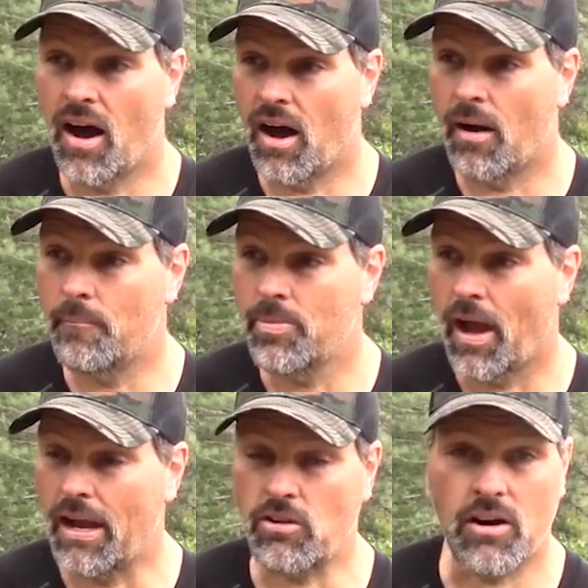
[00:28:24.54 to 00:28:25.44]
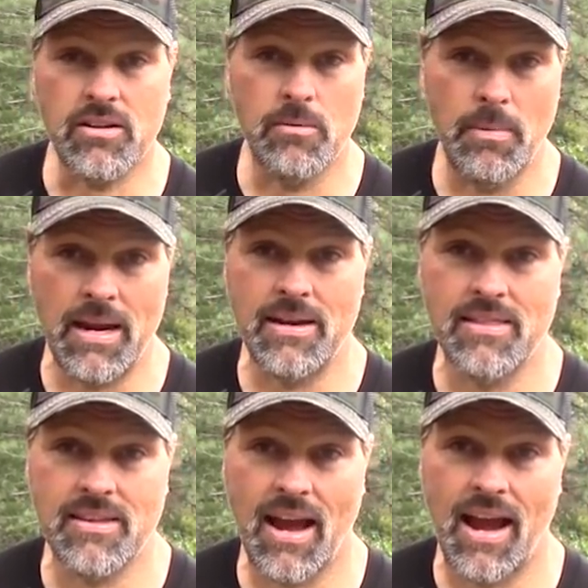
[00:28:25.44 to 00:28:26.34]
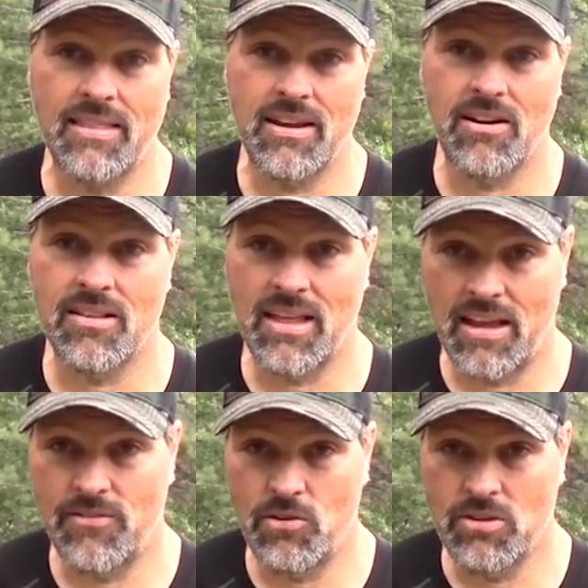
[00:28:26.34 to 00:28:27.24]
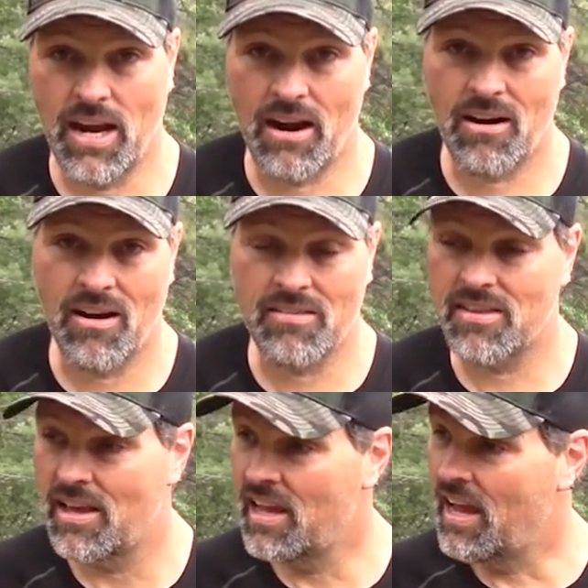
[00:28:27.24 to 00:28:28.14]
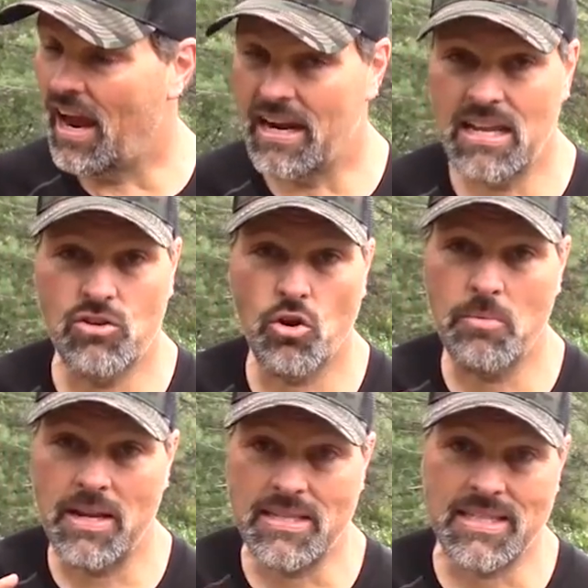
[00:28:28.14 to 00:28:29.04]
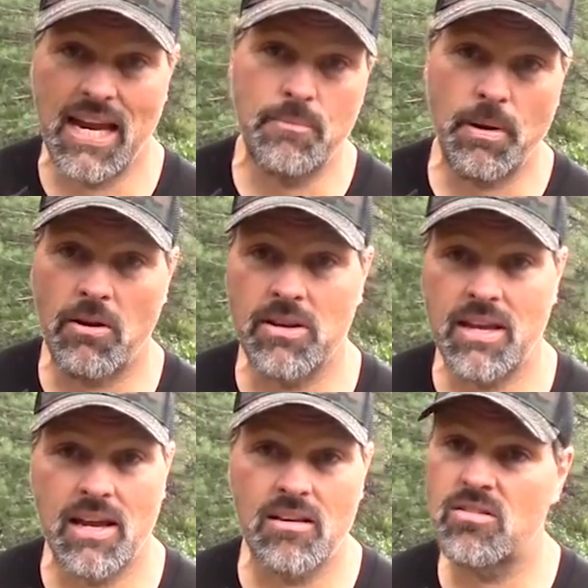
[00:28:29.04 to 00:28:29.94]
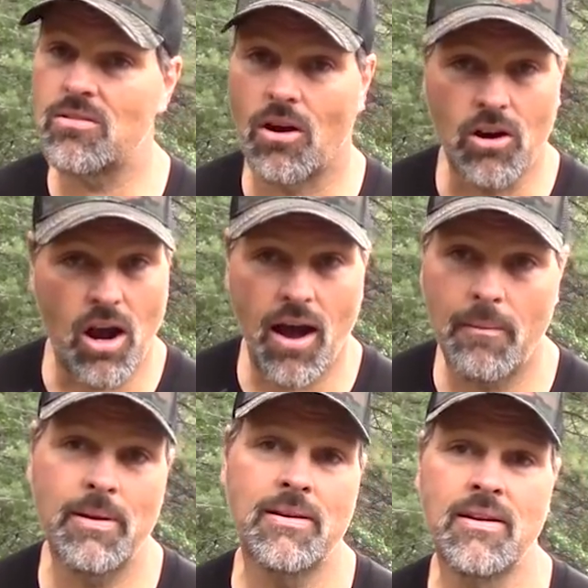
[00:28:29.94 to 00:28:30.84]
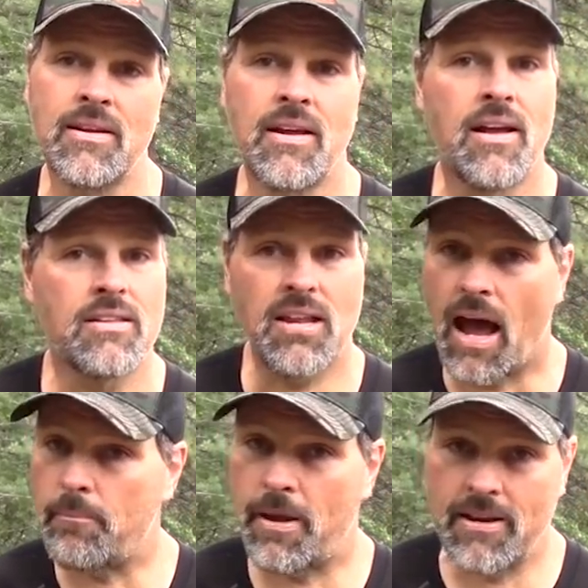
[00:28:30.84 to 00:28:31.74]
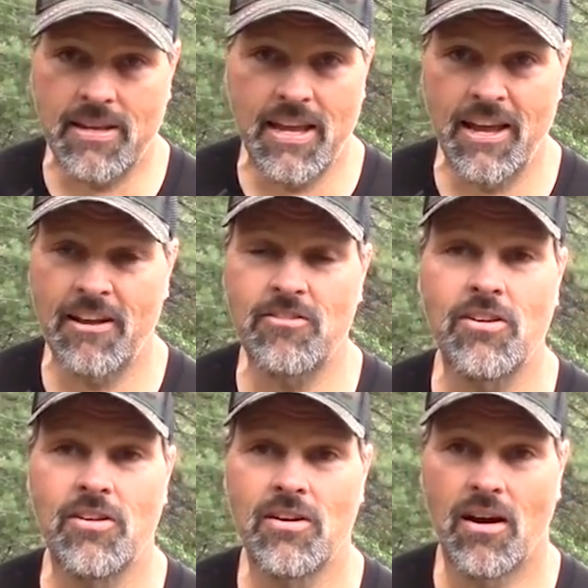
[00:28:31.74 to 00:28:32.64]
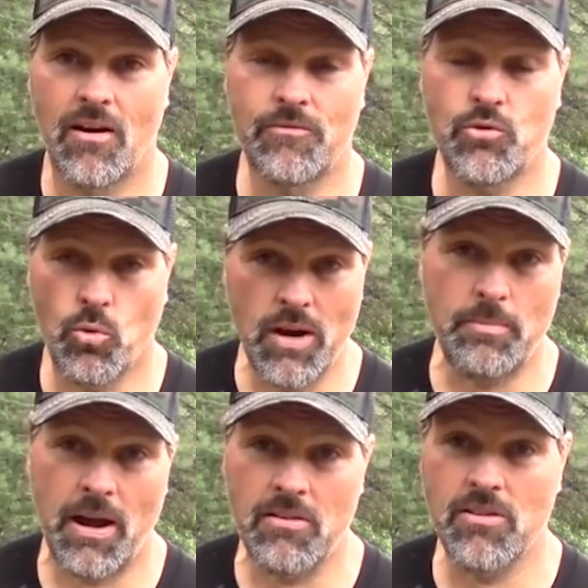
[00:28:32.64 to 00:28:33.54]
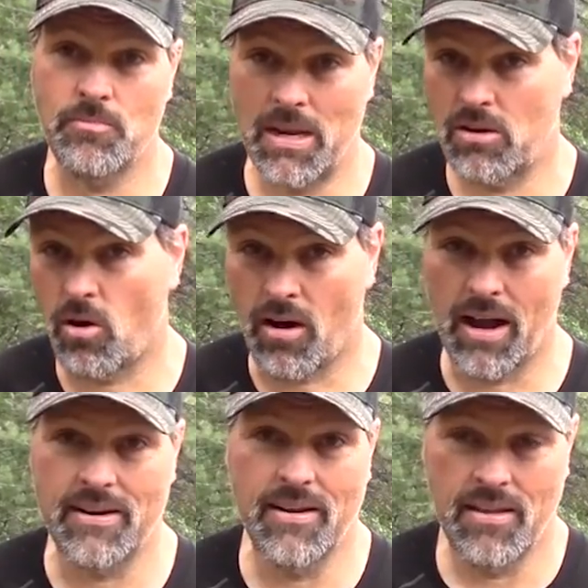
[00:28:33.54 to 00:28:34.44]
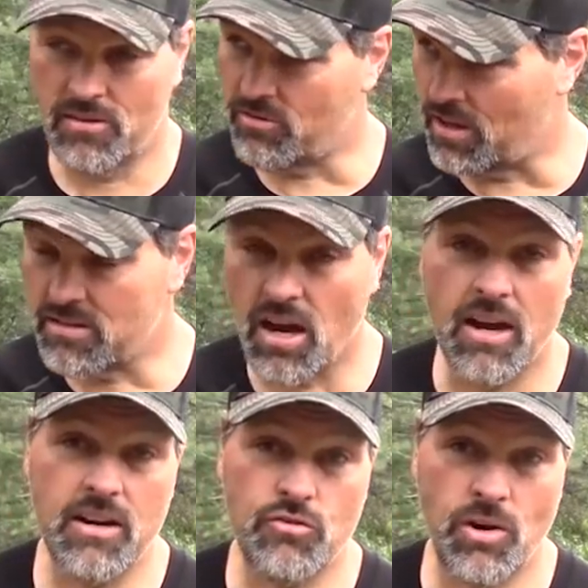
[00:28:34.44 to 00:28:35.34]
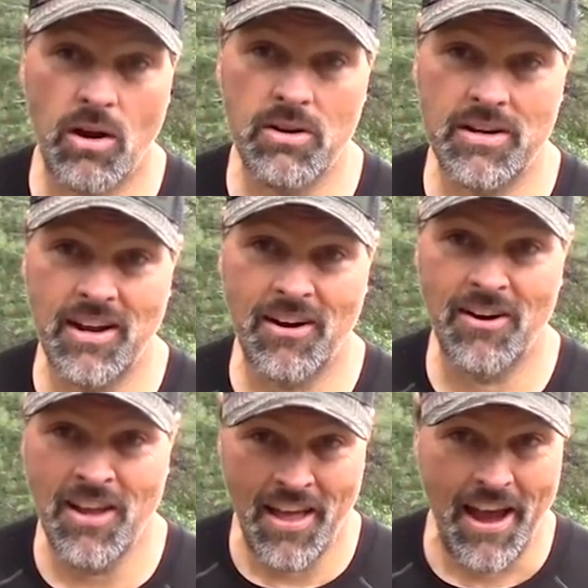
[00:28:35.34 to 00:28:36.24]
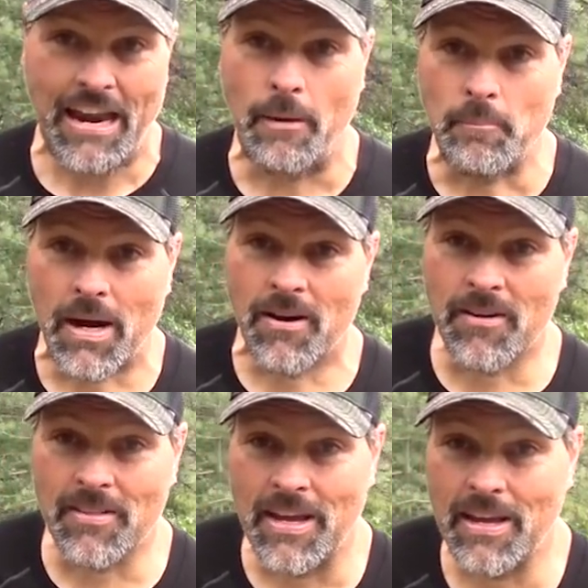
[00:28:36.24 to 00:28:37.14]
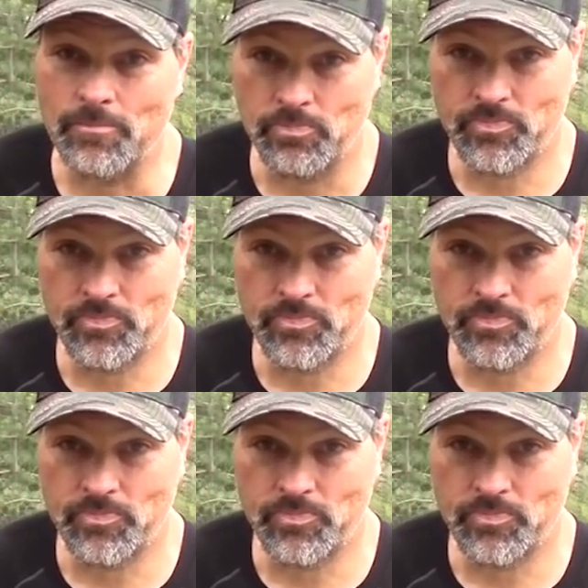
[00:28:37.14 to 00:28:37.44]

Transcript: I talked to the maintenance guy there at Lakeview Terrace, and he told me 10 pound kings are common. Top end kings of 20 pounds have been caught. There's a ton of trout in there, and apparently